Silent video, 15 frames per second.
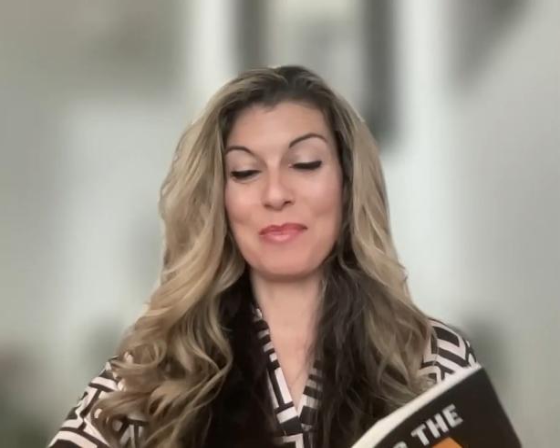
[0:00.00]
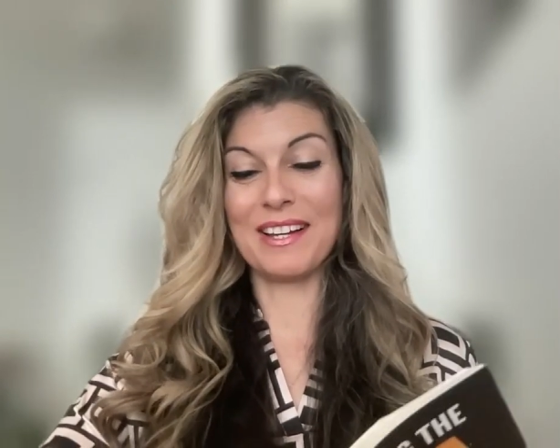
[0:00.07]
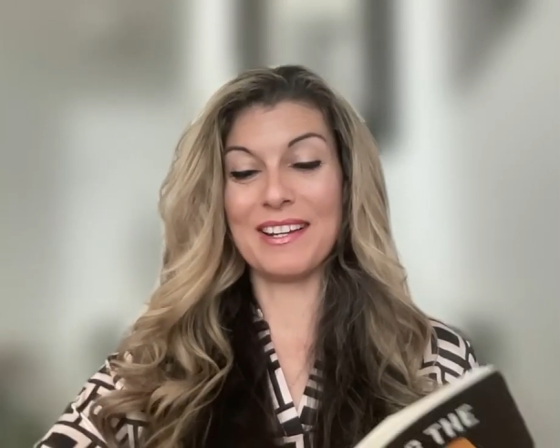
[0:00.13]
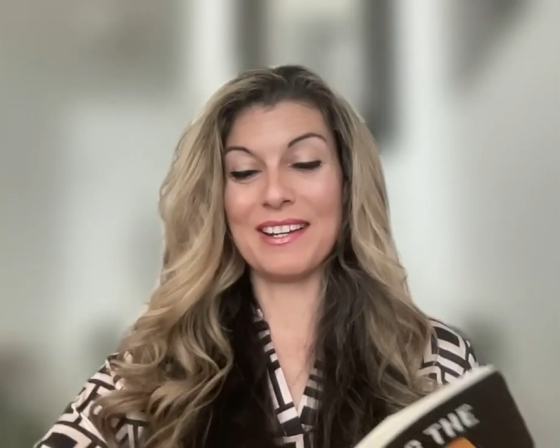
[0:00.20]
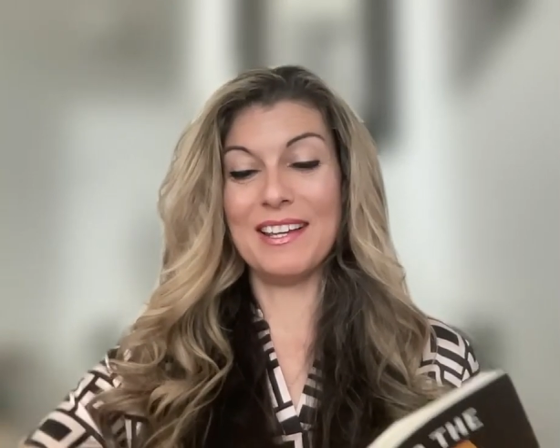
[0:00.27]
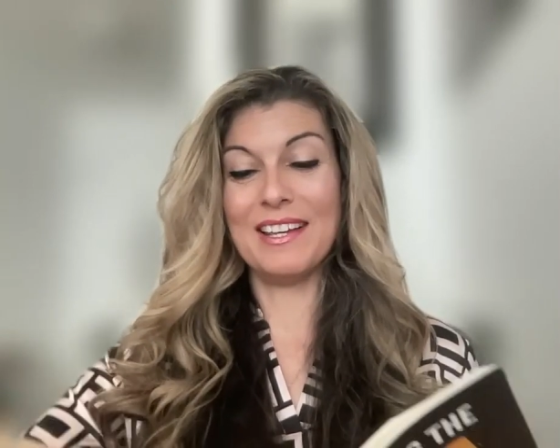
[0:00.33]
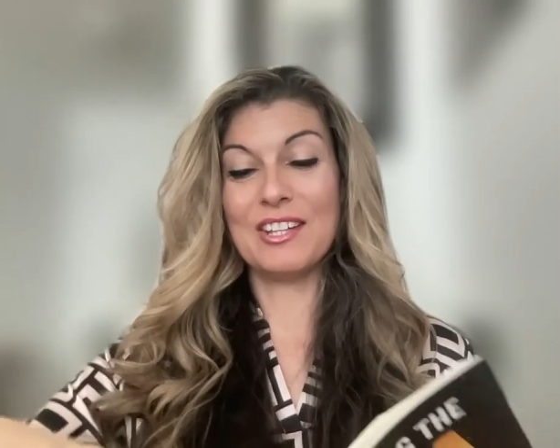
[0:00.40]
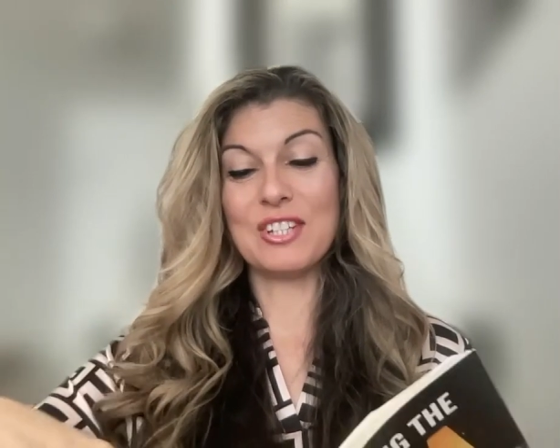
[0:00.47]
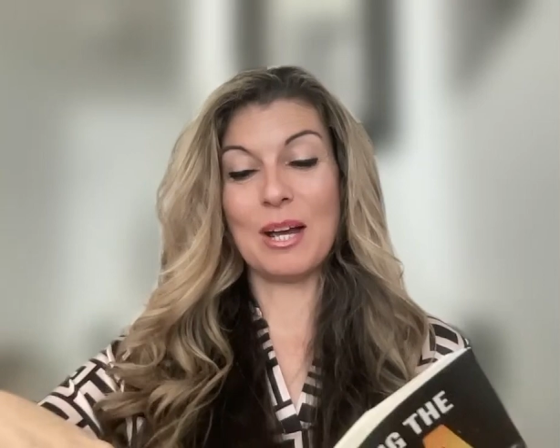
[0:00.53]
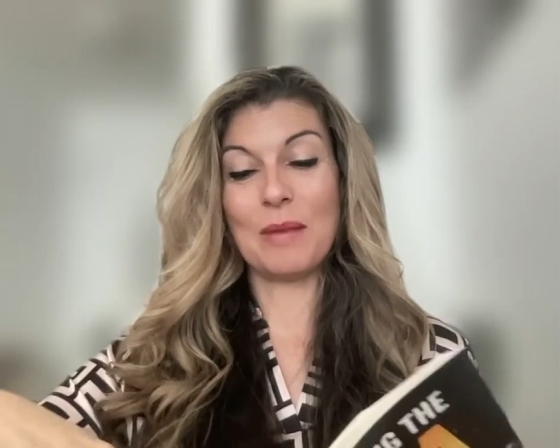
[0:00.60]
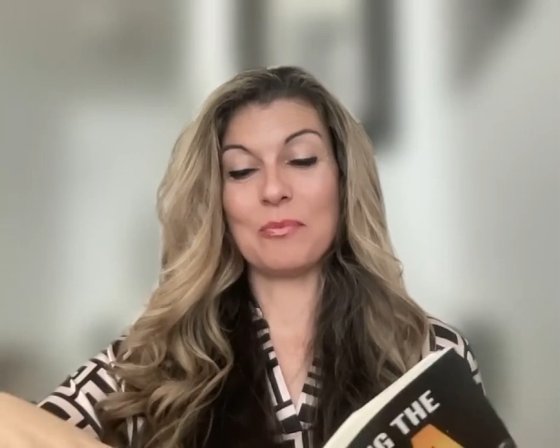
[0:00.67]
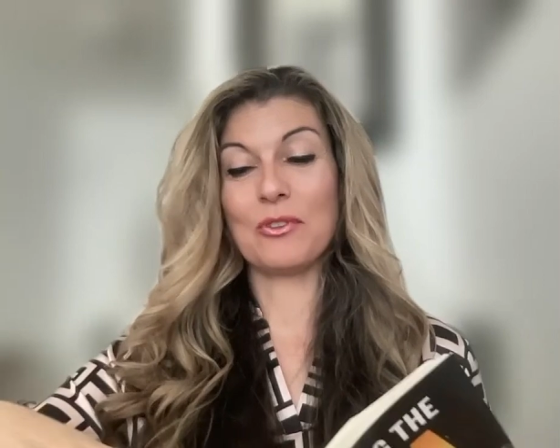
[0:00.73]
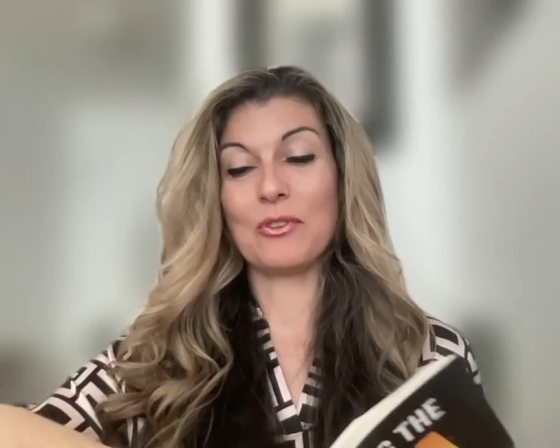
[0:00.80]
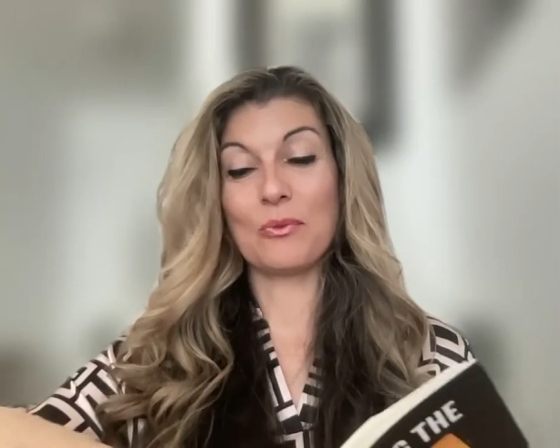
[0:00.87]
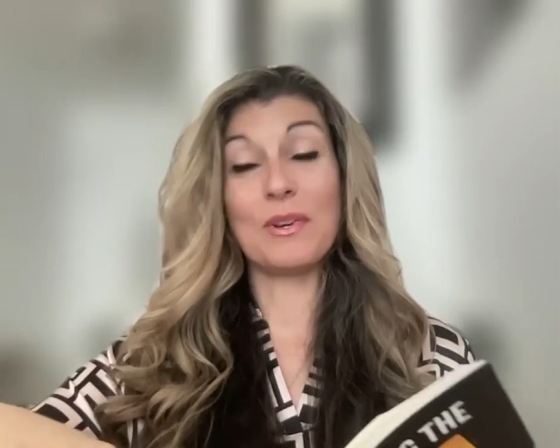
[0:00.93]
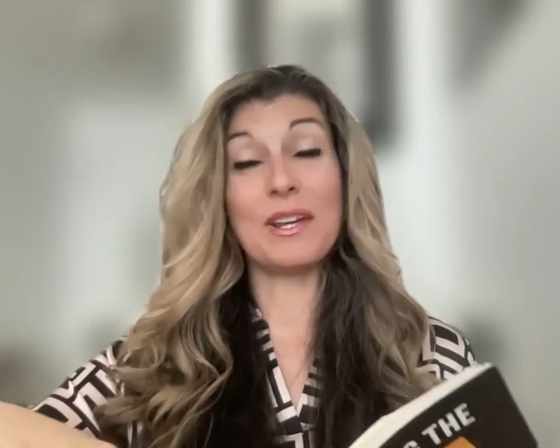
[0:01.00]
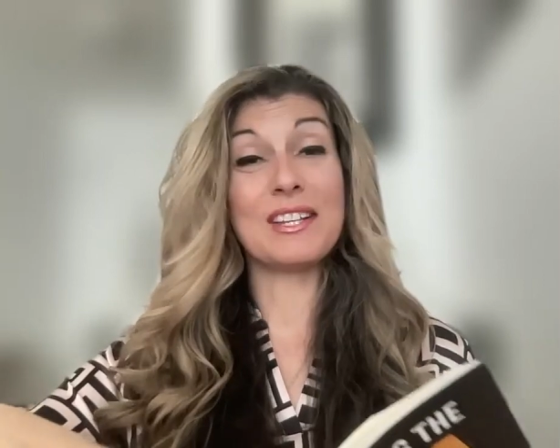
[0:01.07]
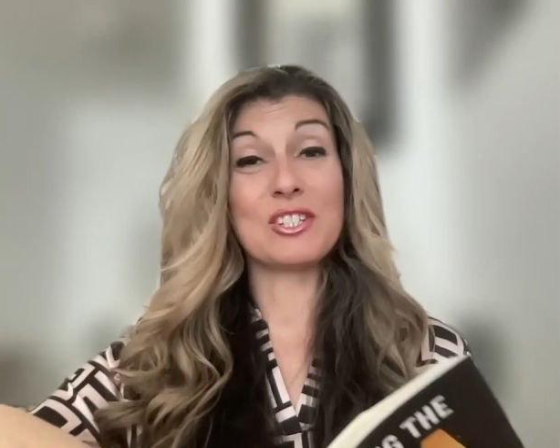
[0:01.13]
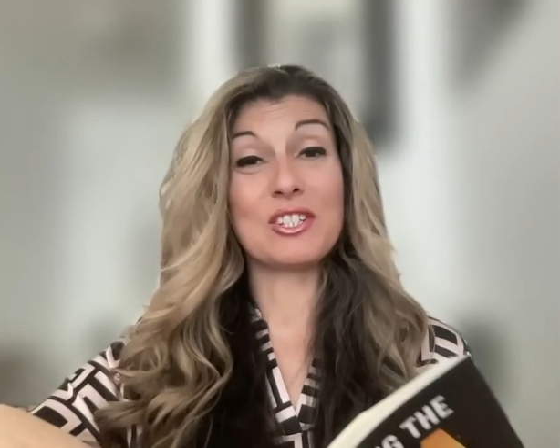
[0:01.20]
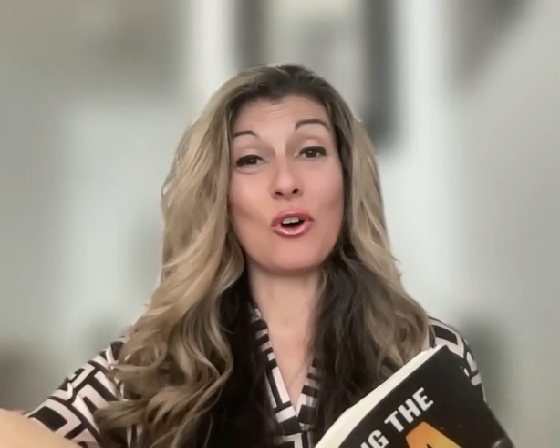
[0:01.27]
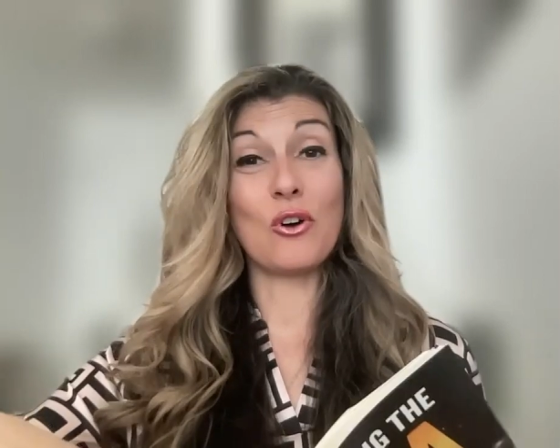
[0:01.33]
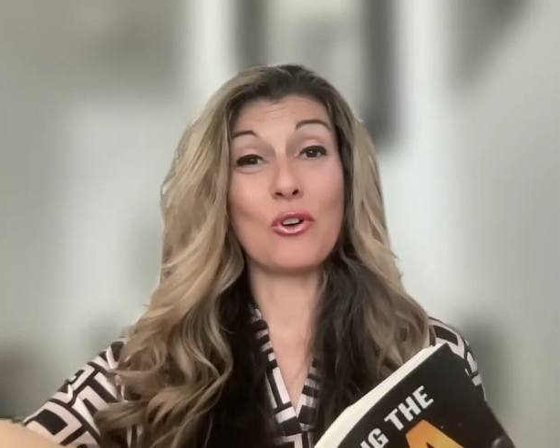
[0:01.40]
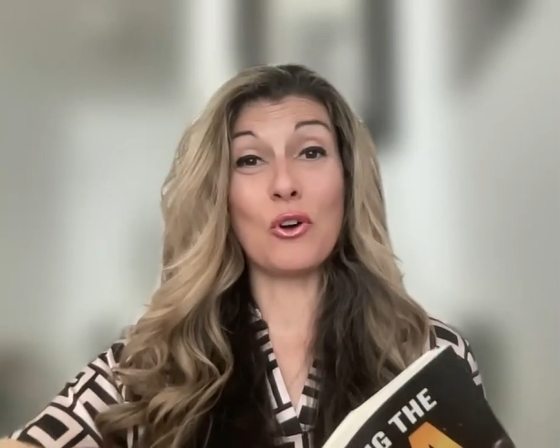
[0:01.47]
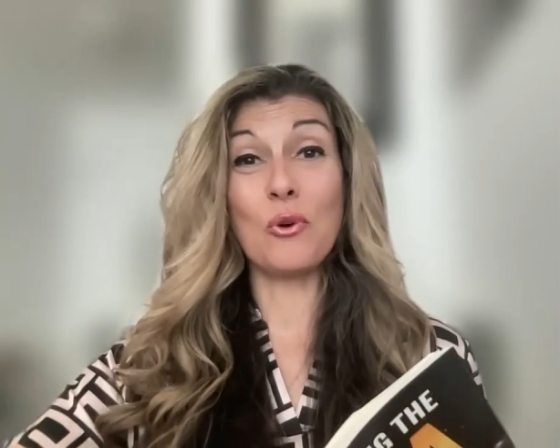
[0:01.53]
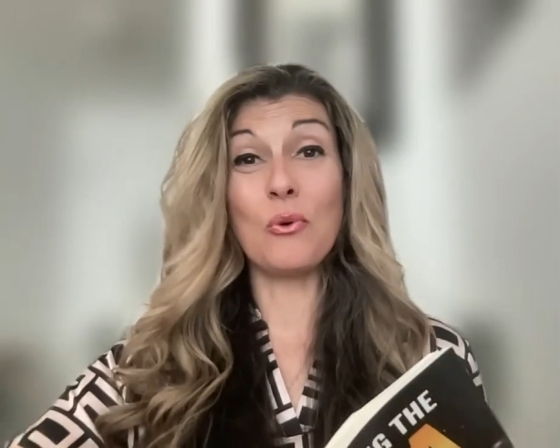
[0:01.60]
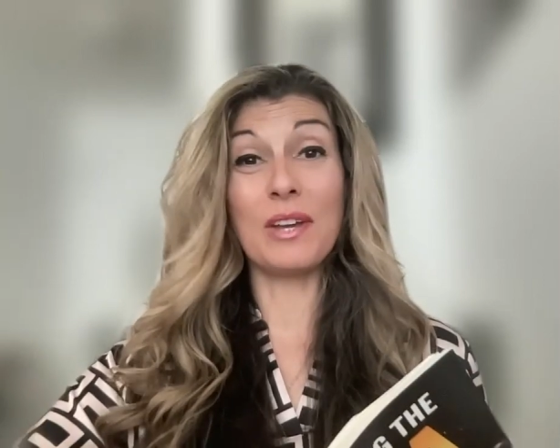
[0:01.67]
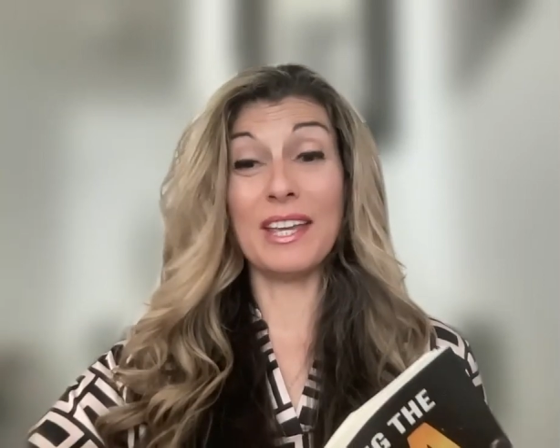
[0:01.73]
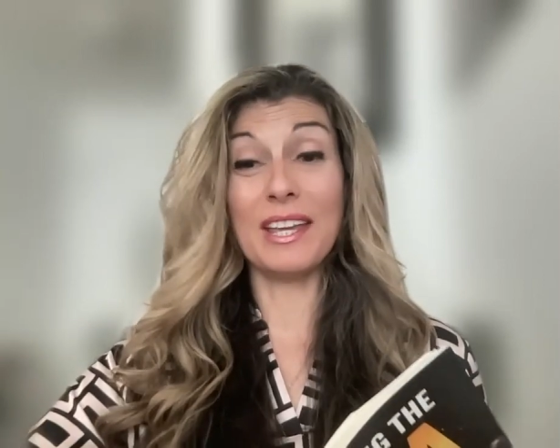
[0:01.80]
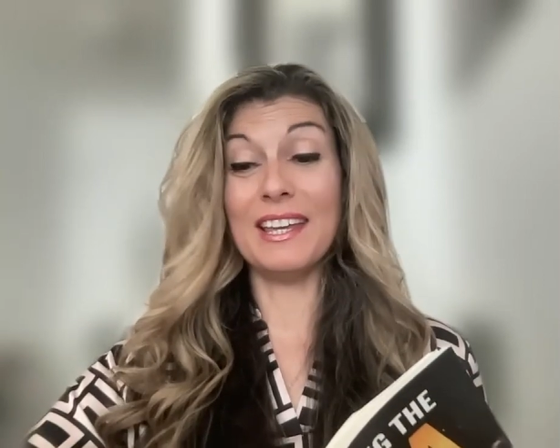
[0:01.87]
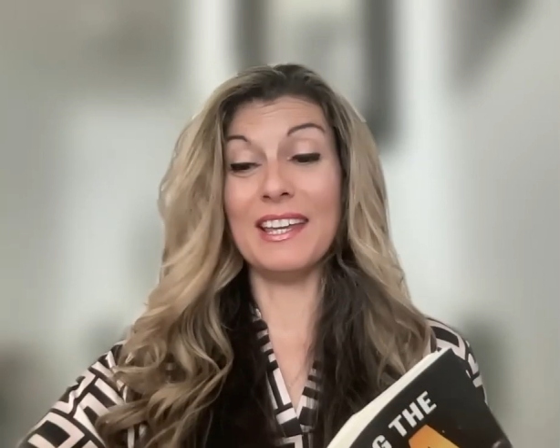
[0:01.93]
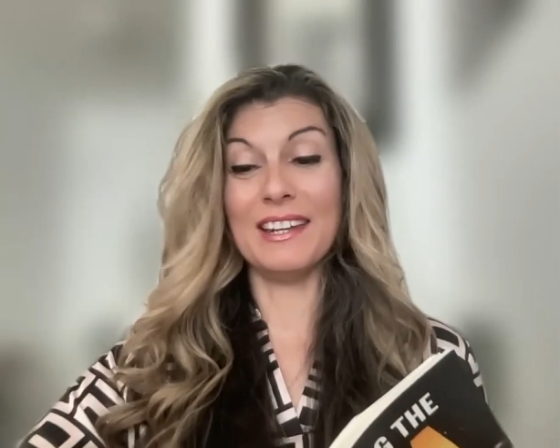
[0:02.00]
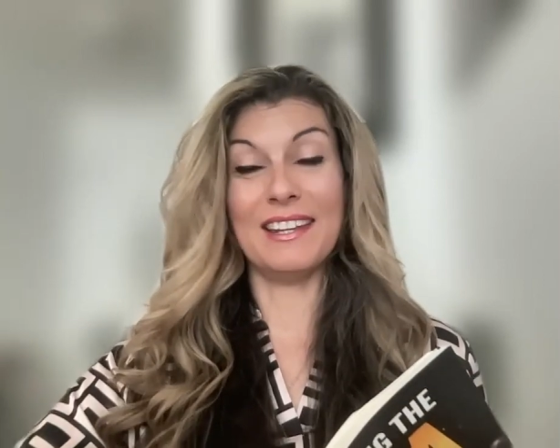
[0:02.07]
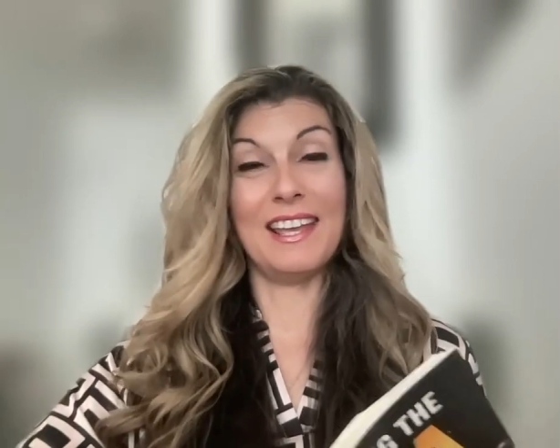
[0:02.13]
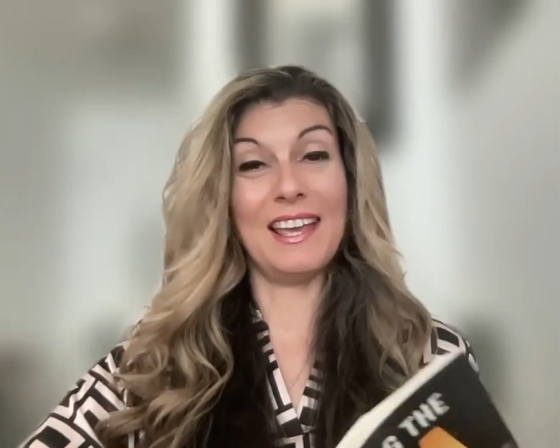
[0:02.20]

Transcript: But chapter 3 is called Going In.